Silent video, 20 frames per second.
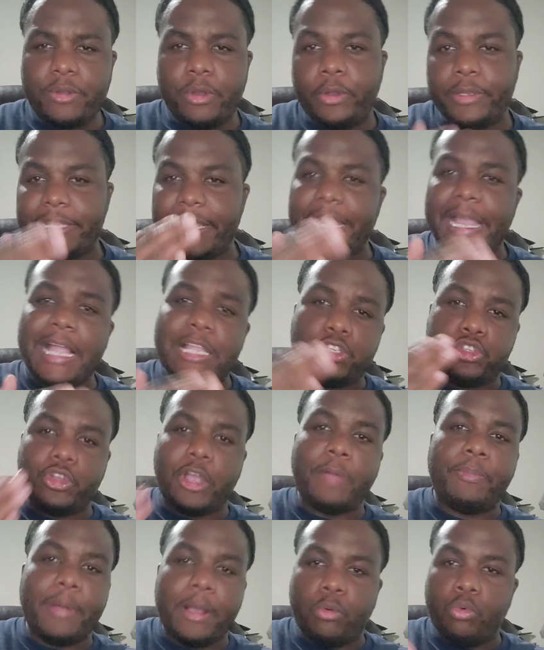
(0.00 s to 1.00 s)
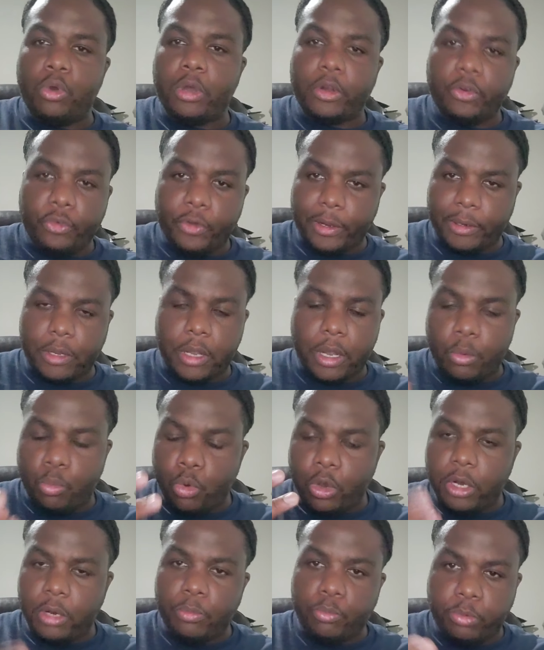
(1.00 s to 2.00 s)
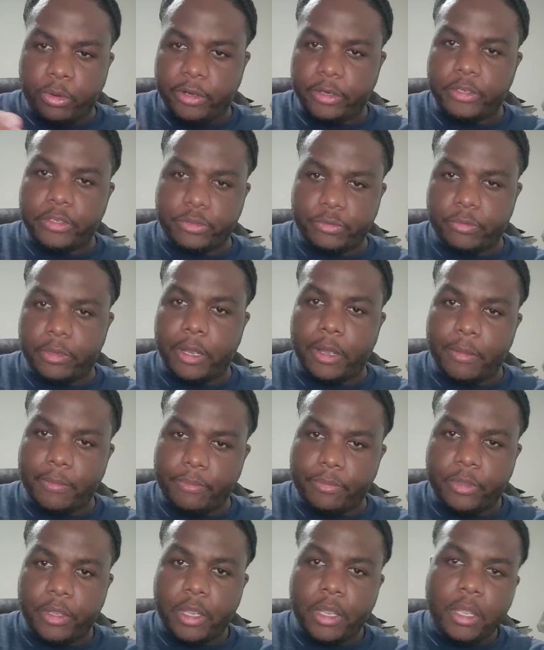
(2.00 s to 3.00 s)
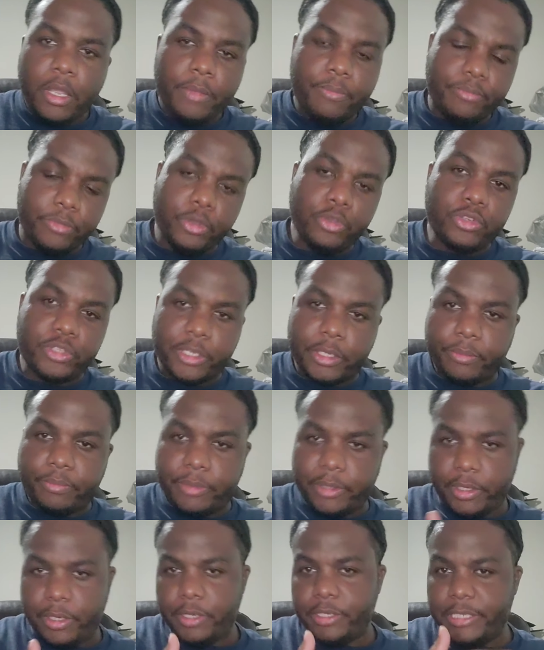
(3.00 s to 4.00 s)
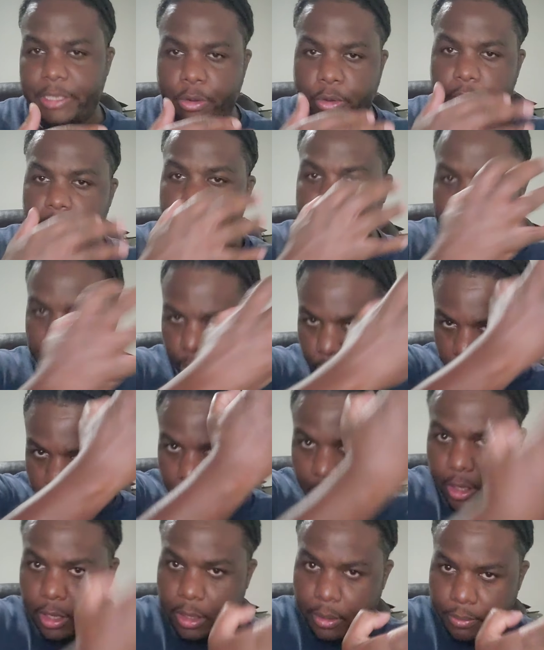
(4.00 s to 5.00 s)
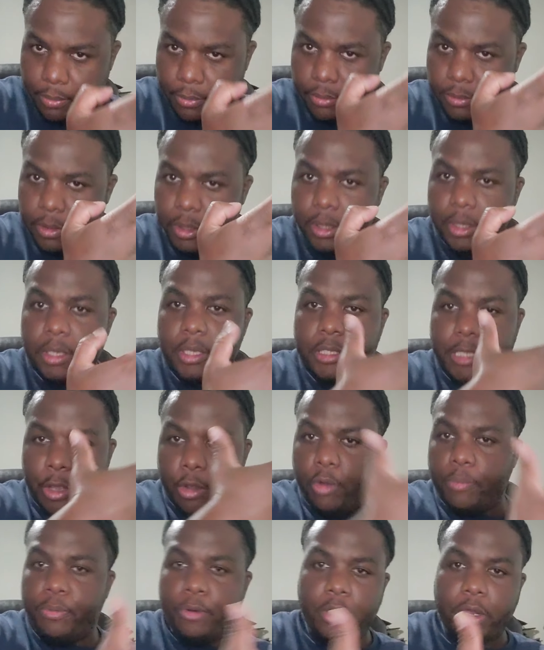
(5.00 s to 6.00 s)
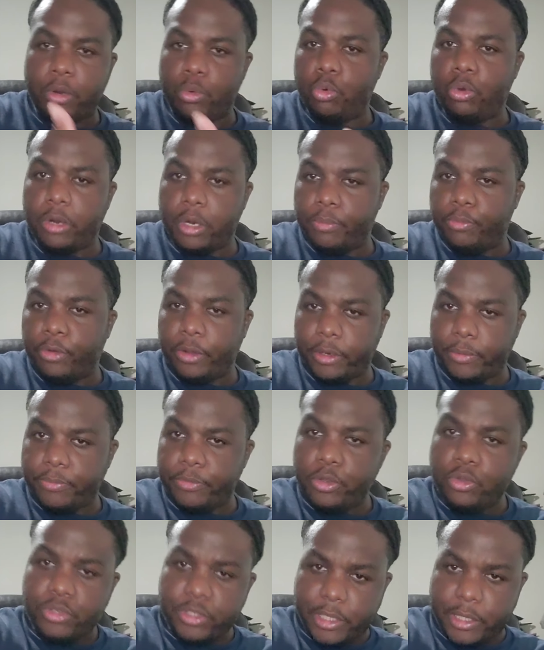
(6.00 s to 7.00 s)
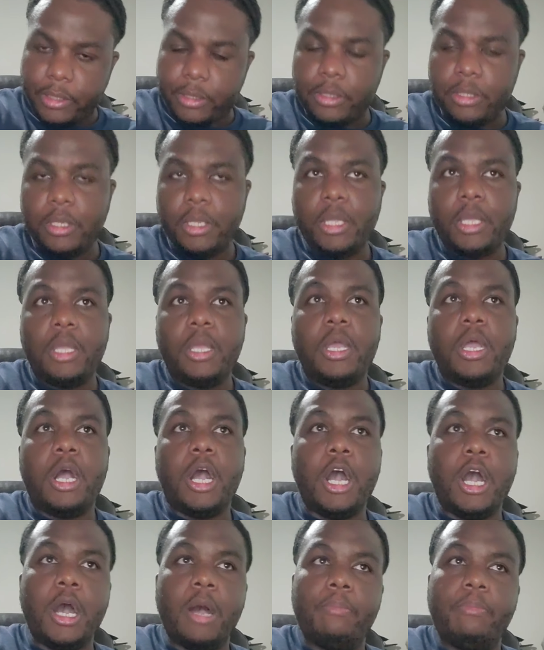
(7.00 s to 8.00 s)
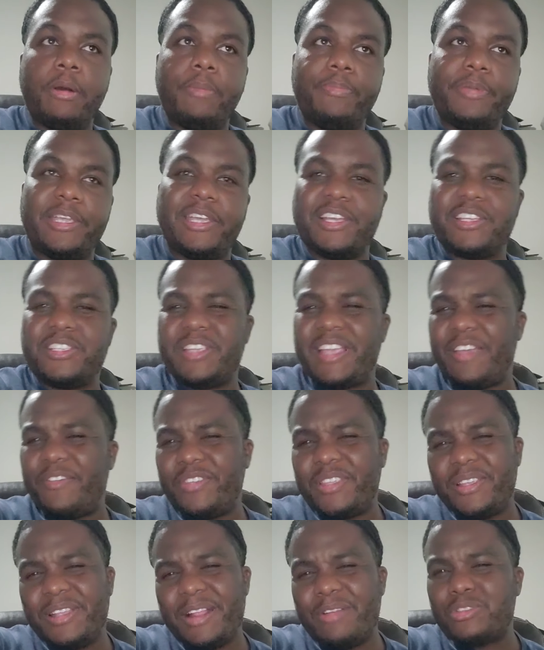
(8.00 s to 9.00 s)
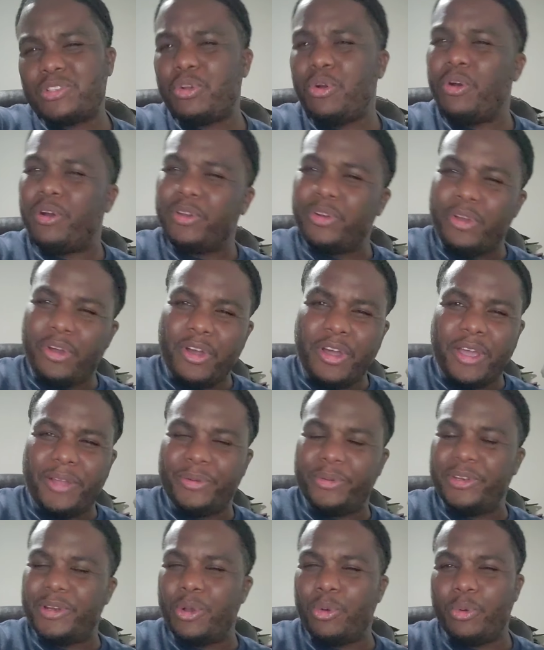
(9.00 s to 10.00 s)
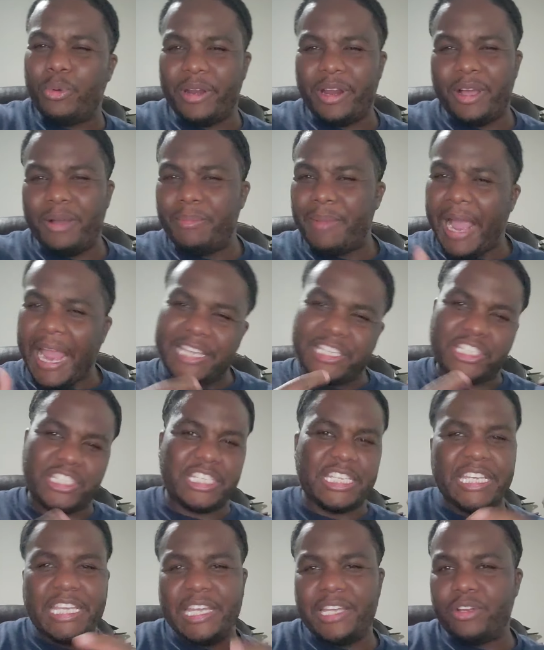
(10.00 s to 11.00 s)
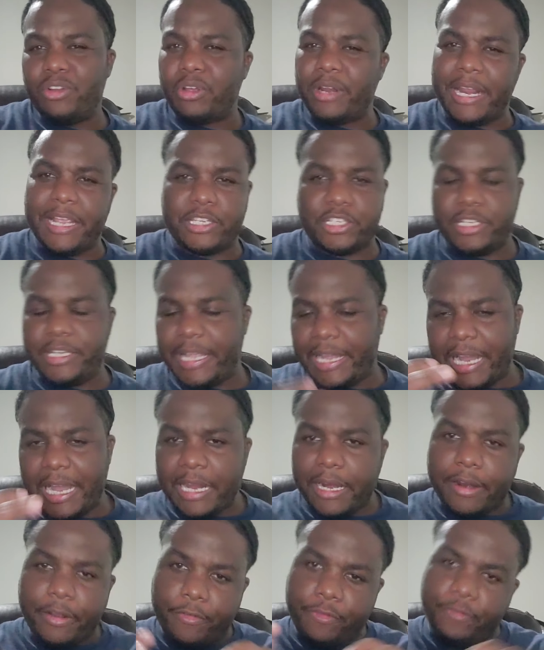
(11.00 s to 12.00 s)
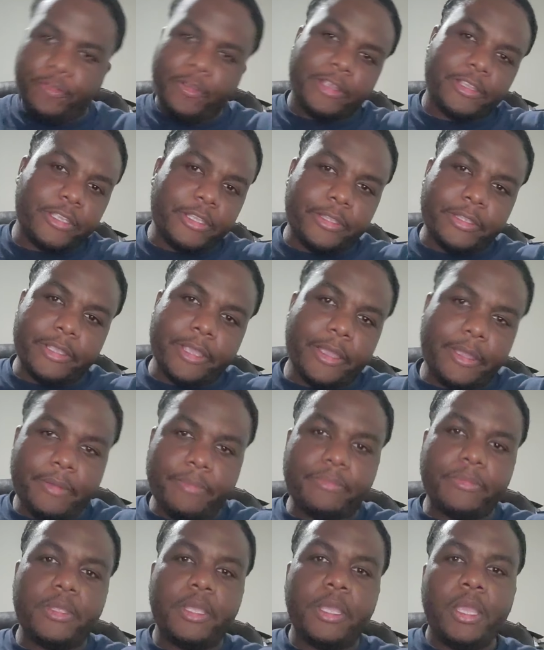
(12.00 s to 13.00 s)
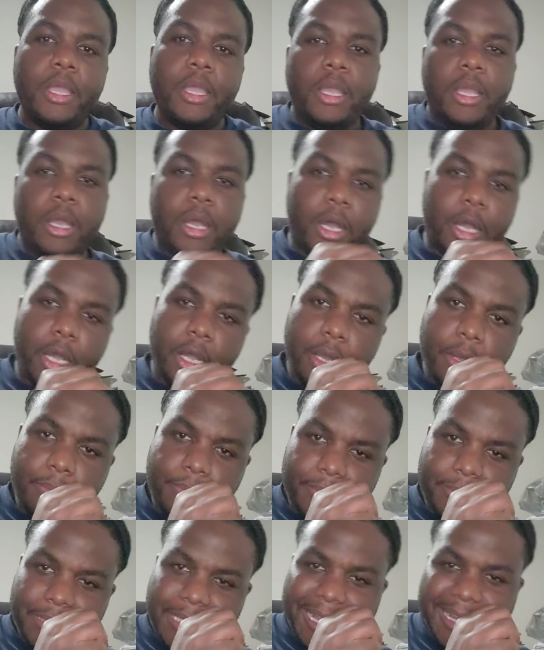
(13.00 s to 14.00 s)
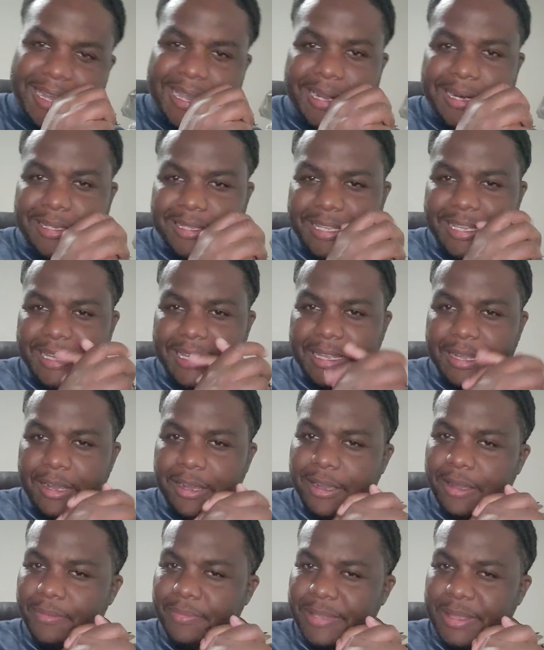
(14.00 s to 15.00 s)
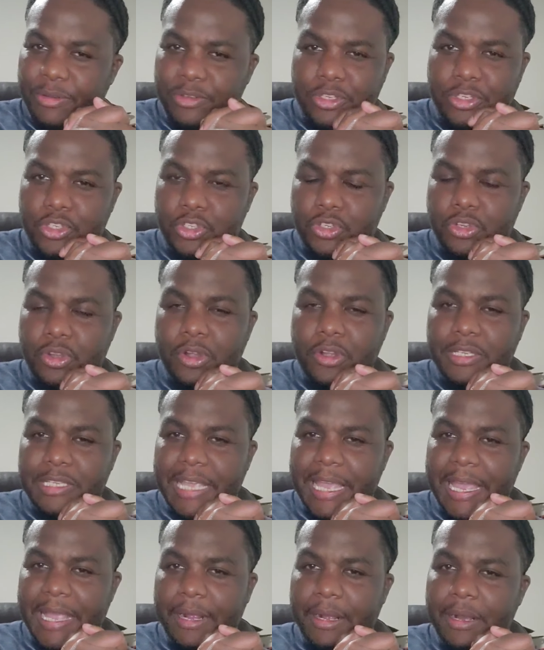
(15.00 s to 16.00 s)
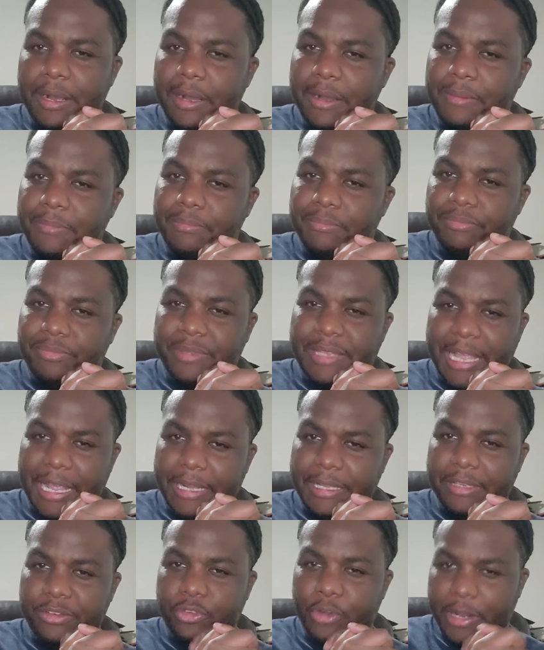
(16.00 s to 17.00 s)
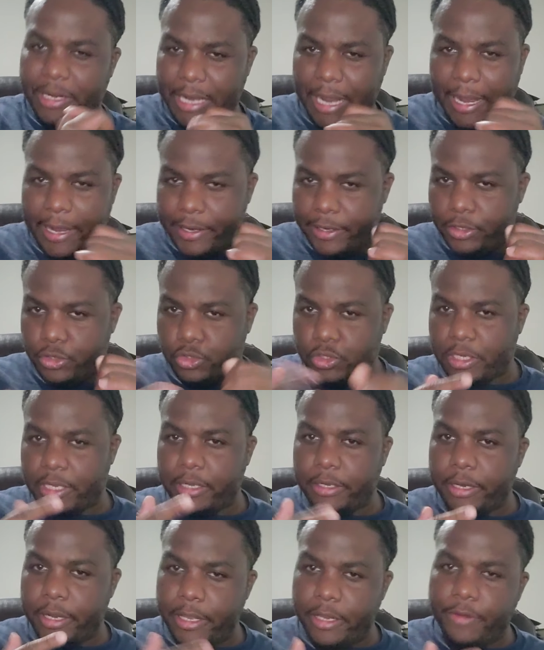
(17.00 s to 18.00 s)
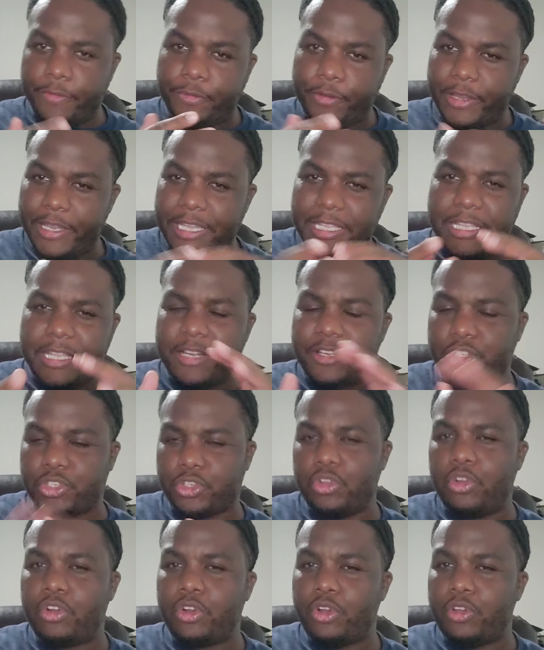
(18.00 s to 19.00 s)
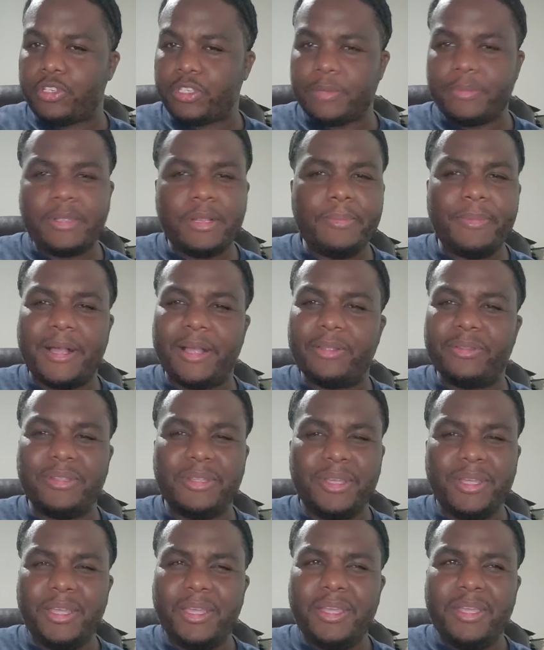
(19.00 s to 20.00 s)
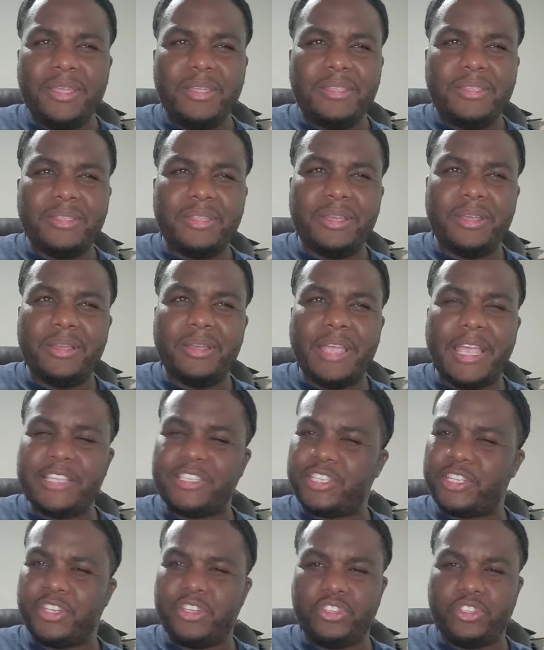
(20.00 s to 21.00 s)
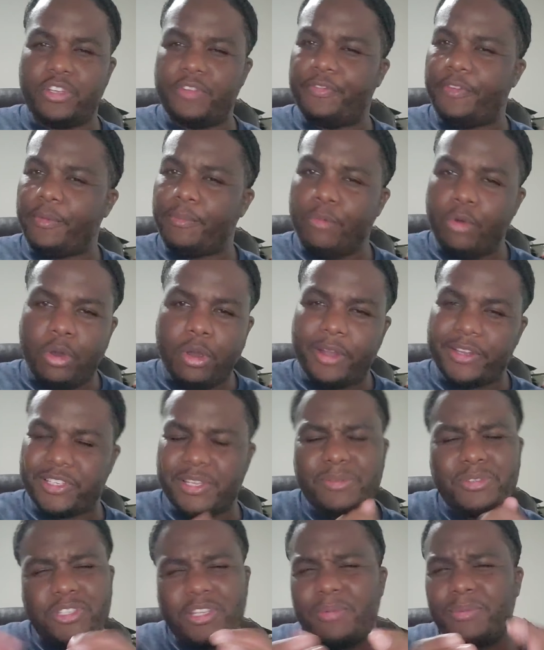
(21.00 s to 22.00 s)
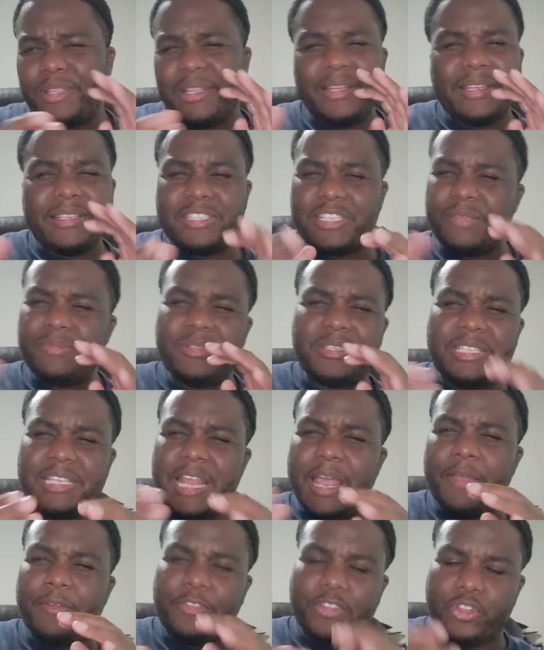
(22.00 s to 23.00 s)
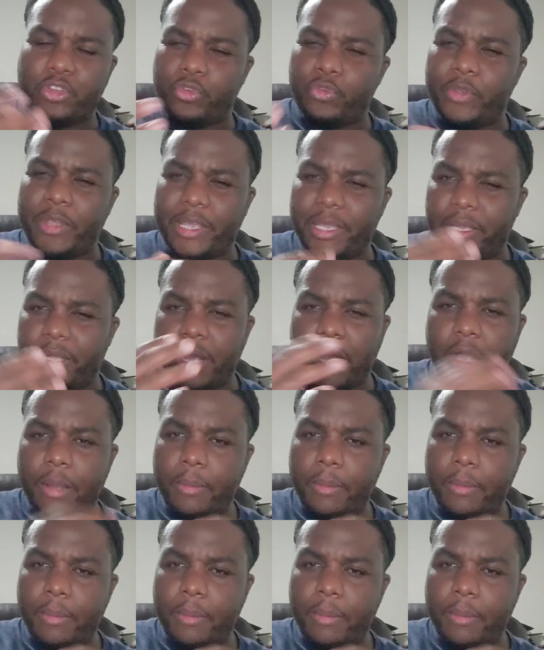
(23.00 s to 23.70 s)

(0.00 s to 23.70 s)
Oh, they got dropped by Warner Brothers Music, because they were part of Warner Brothers Music. But because of everything that was going on, you know, with Ice-T and all that shit, that kind of affected them. That kind of thing. There was a song that Granddaddy, you said in the interview, he did a song called something about the execution of a morgue, something to that degree.